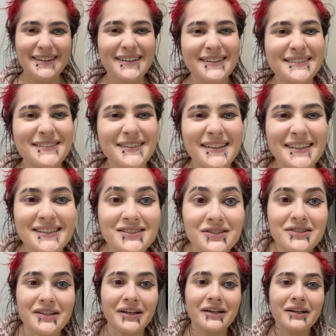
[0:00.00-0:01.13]
It's very
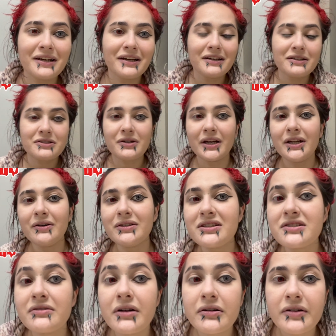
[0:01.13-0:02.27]
interesting. So I know it
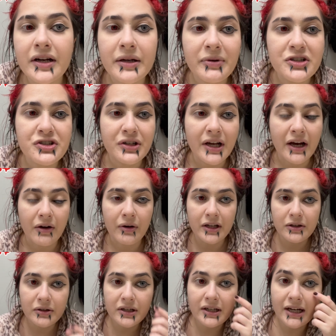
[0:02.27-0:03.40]
doesn't look like much now, and
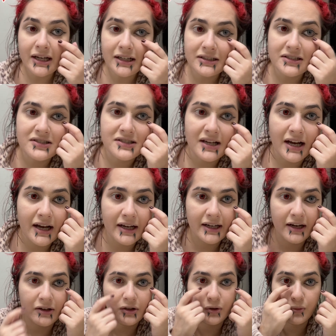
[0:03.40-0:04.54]
you can kind of decide how you